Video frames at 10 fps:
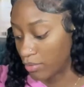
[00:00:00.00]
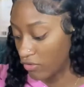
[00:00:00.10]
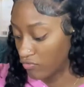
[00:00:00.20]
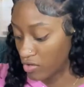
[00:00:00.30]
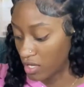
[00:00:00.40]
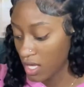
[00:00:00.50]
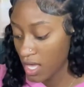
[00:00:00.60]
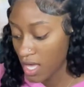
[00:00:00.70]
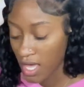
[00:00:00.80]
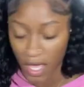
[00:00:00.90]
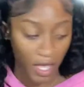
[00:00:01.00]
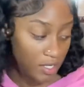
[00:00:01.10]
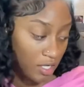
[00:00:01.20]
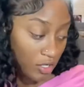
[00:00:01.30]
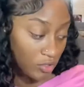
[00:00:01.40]
no ibuprofen
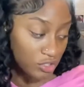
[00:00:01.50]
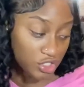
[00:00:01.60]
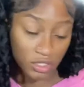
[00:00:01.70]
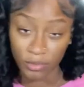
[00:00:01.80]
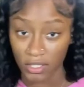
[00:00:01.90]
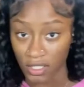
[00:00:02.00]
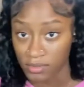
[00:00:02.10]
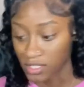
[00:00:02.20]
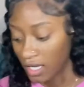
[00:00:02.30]
and no chip clips.